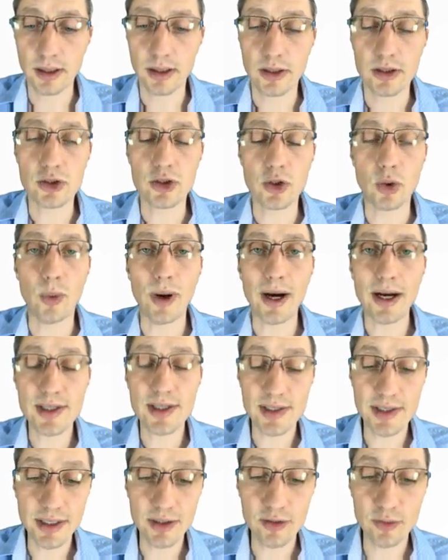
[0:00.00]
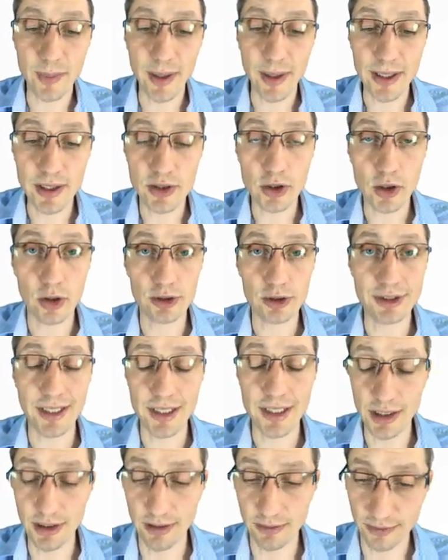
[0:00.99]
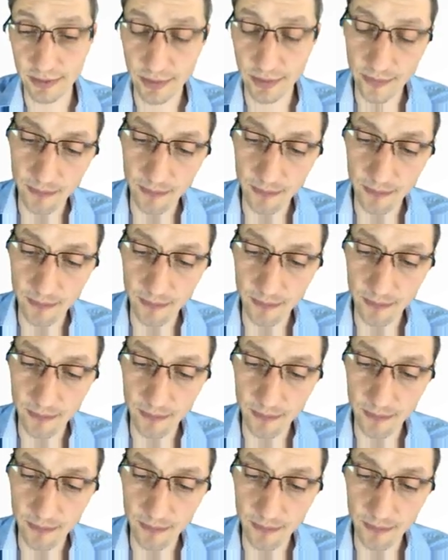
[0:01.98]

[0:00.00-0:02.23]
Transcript: So why is naive Bayes called naive?